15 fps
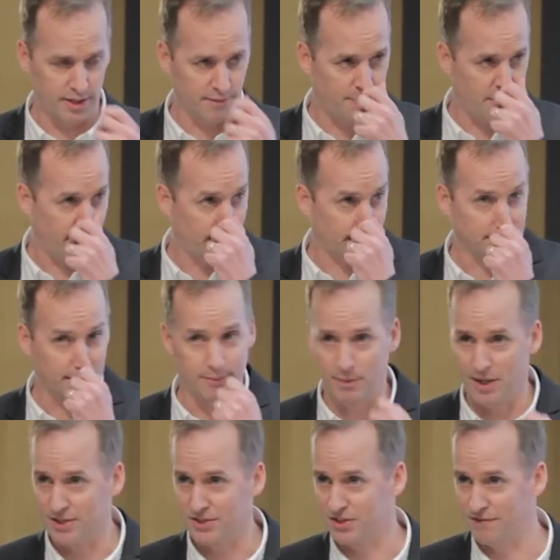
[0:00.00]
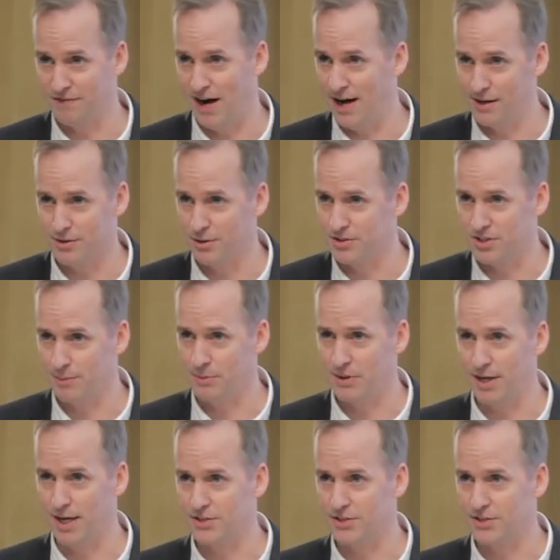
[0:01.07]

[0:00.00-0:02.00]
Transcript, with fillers: You pay like 10 bucks to file it or something.